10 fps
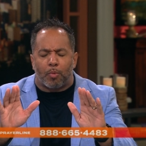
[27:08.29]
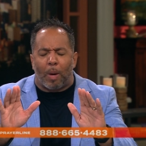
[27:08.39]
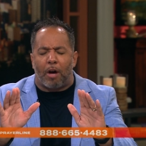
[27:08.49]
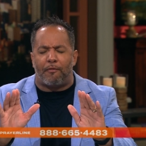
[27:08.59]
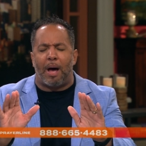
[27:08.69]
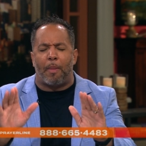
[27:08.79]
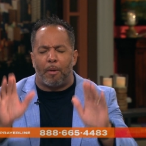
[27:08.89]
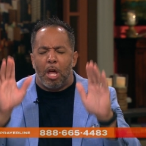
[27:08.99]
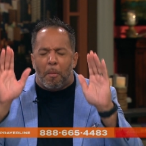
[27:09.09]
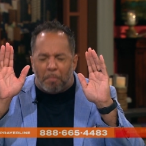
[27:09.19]
as well,
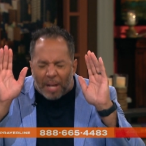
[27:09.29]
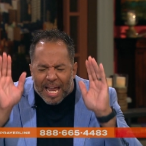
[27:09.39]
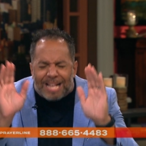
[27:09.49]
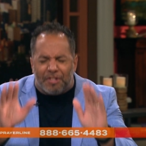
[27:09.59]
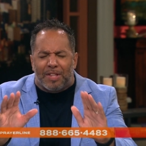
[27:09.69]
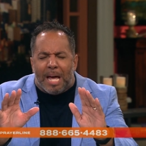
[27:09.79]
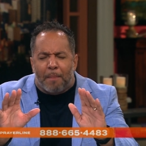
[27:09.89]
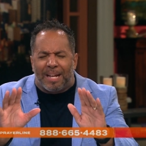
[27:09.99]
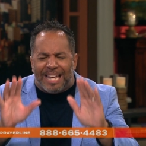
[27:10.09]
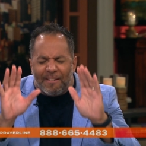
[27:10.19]
Father. Bless
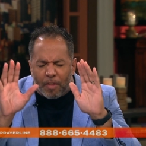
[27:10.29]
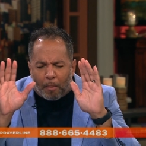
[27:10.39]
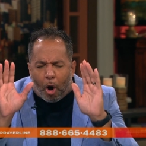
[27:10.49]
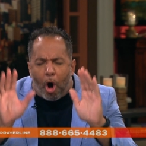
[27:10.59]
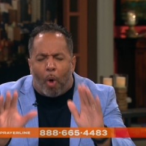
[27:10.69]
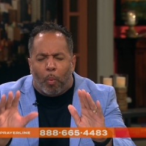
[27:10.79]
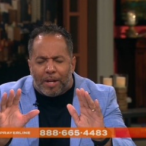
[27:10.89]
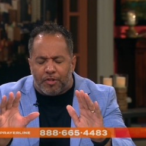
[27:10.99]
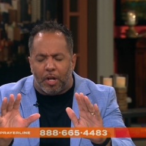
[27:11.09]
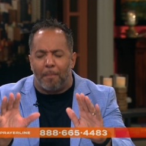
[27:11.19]
them and give them all
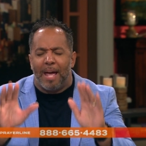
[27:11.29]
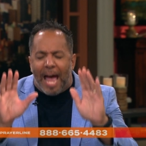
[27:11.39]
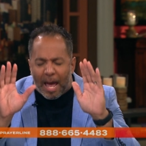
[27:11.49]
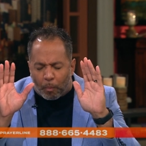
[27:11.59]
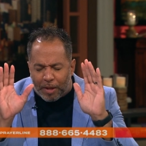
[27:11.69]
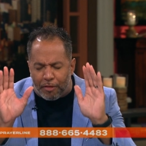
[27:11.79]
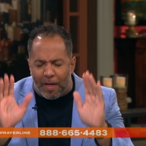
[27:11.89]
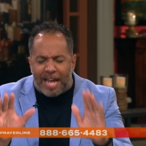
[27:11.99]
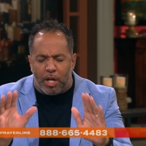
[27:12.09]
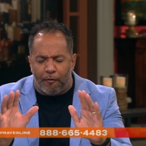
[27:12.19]
wisdom and and we
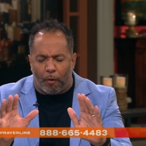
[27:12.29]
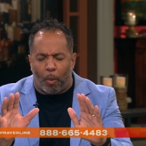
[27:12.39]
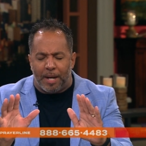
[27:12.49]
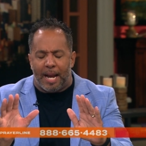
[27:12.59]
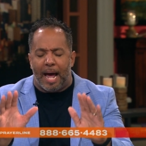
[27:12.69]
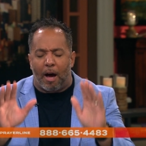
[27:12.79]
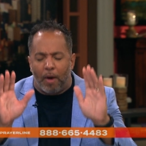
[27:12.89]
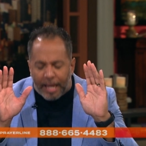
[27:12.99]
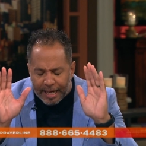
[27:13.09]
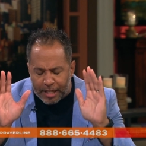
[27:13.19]
thank you for it
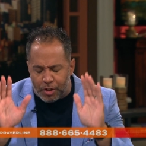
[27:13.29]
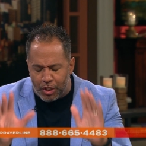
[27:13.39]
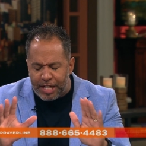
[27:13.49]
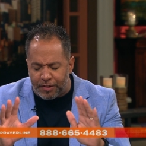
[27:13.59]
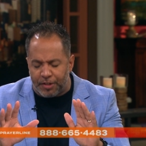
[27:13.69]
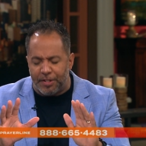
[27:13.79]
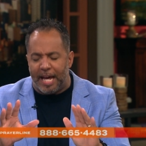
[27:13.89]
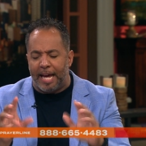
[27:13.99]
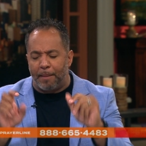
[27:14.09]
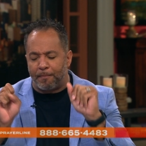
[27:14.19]
now. In Jesus'
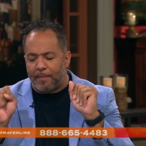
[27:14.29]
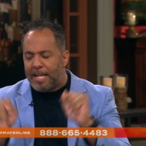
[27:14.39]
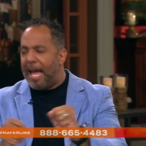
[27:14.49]
name,